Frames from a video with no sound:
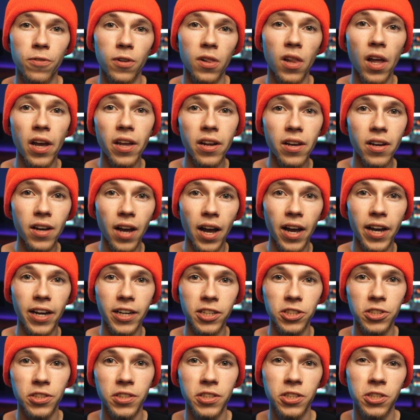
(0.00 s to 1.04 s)
for lighting, I
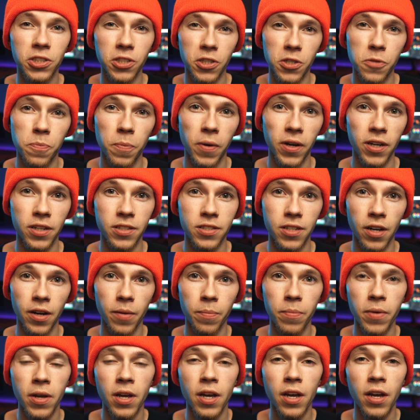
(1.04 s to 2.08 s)
actually just picked
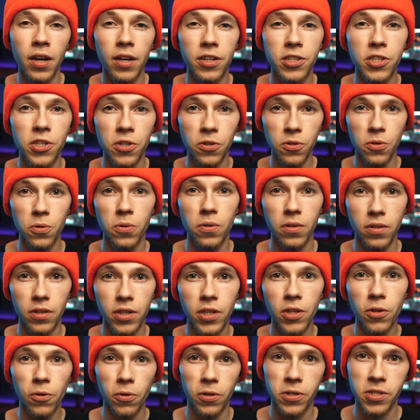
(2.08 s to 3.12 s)
up 2
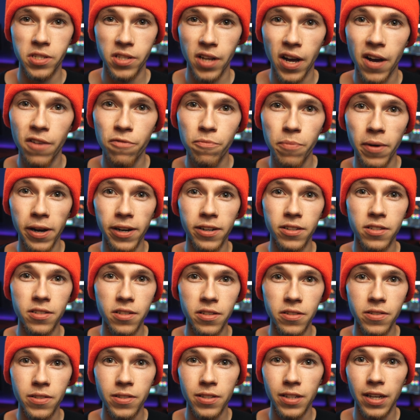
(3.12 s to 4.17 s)
newer
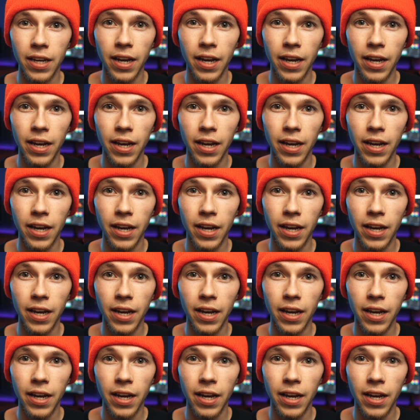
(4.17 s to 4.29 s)
softboxes